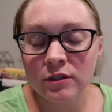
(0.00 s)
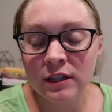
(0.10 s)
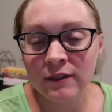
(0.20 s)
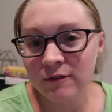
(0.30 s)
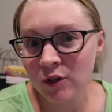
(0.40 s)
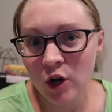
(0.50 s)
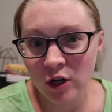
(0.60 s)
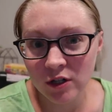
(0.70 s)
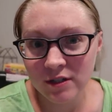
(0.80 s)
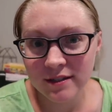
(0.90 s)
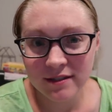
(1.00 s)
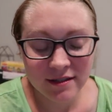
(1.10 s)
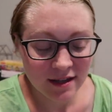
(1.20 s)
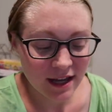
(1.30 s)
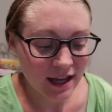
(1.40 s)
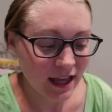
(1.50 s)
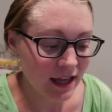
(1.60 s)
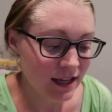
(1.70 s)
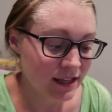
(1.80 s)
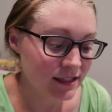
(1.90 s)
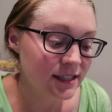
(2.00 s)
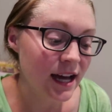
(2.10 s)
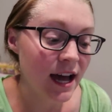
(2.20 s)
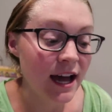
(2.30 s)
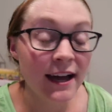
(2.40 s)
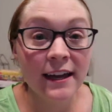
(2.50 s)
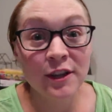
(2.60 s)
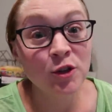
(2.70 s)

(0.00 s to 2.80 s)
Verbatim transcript: gift cards. And I,